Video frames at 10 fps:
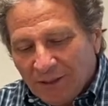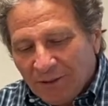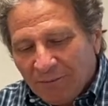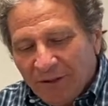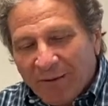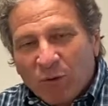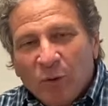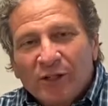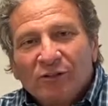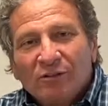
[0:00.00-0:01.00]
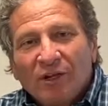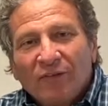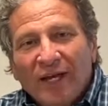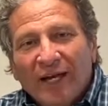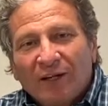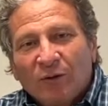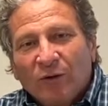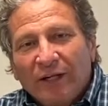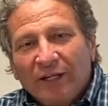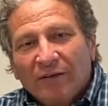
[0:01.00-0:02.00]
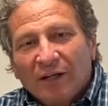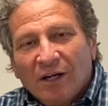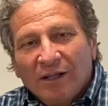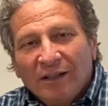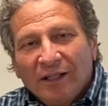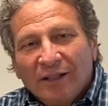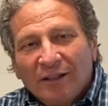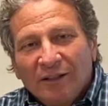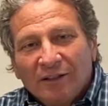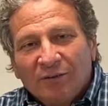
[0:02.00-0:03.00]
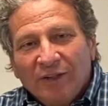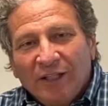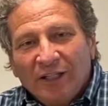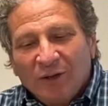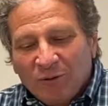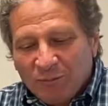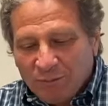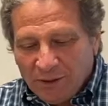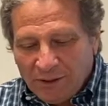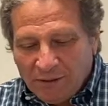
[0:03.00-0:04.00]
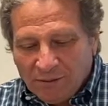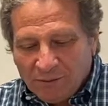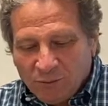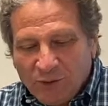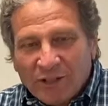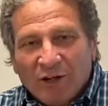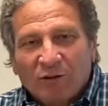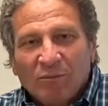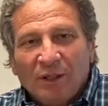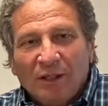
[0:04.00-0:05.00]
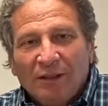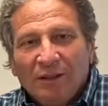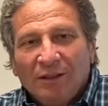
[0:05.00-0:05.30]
If you have questions on that or any of the content in this video, please reach out to me